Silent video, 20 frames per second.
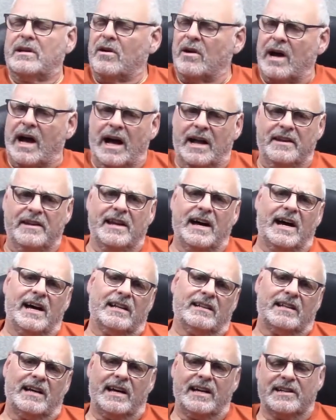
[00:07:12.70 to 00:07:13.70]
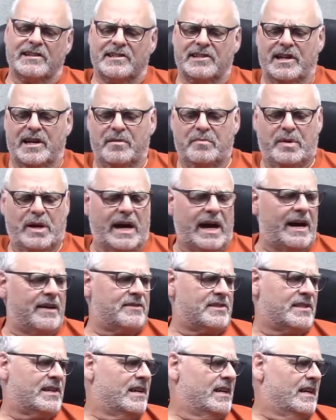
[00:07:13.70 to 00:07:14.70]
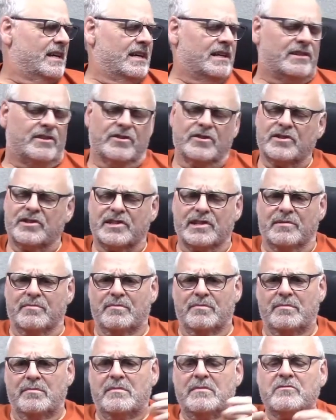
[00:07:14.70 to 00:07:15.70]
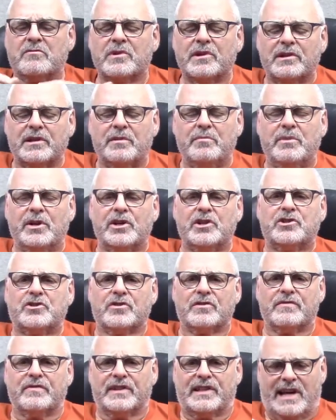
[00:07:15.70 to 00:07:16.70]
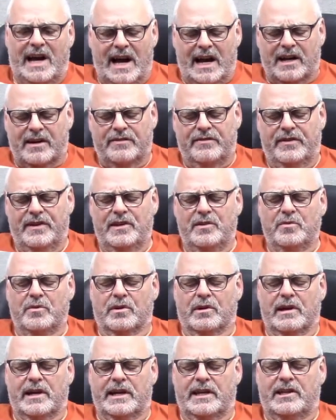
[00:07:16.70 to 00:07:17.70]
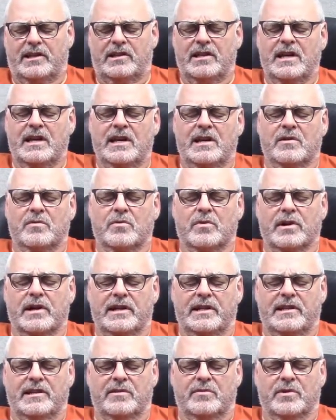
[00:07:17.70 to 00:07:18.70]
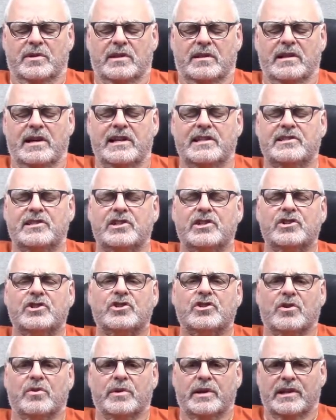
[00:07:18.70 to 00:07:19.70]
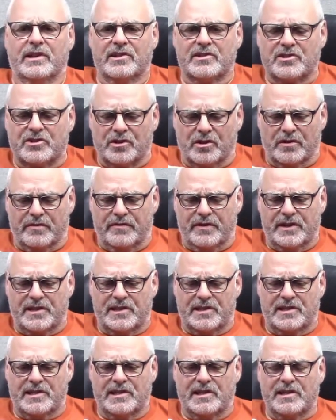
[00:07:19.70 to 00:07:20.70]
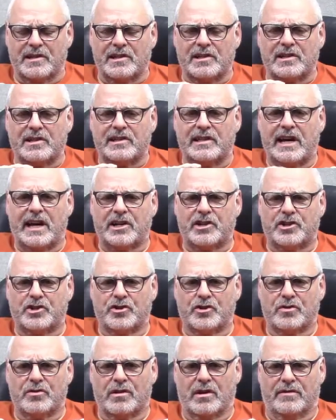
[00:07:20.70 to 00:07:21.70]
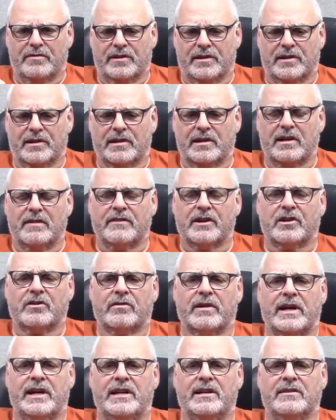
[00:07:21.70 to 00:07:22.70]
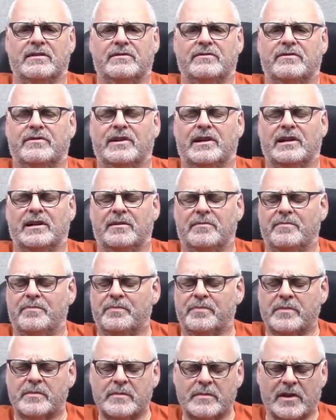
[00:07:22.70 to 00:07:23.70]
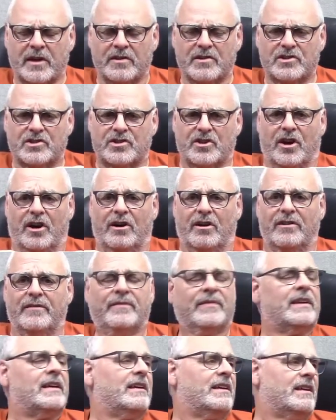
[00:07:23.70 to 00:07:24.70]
on non-line of sight paths. There's some really miniature photography where I did with lenses showing the surface texture of a grain of salt.